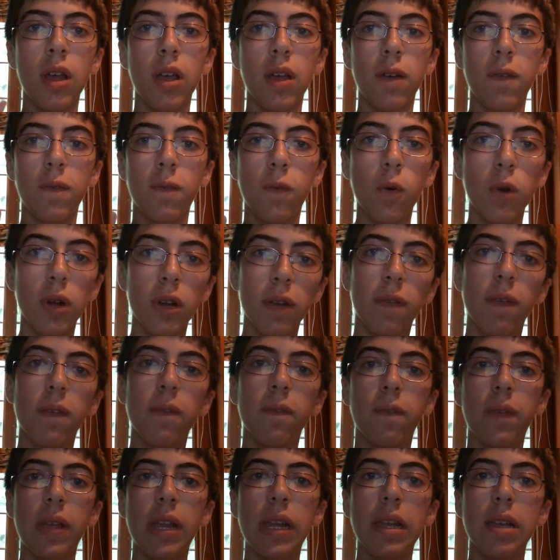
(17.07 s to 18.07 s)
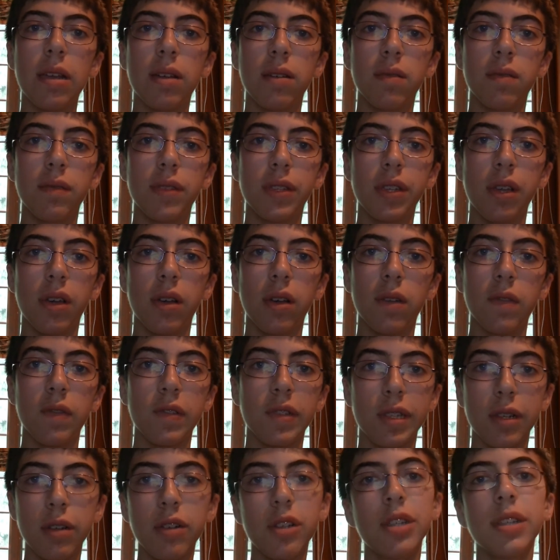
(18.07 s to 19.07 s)
four different videos of
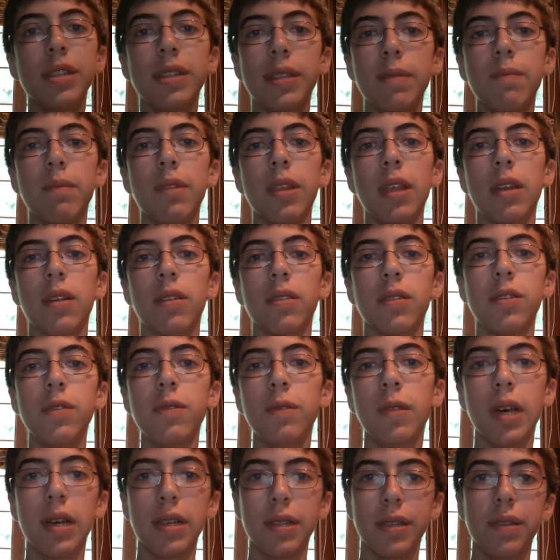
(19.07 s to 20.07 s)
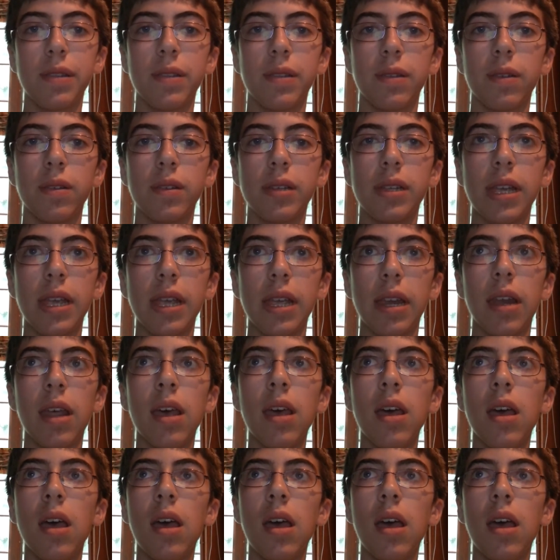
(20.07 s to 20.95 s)
Surgeon Simulator 2013,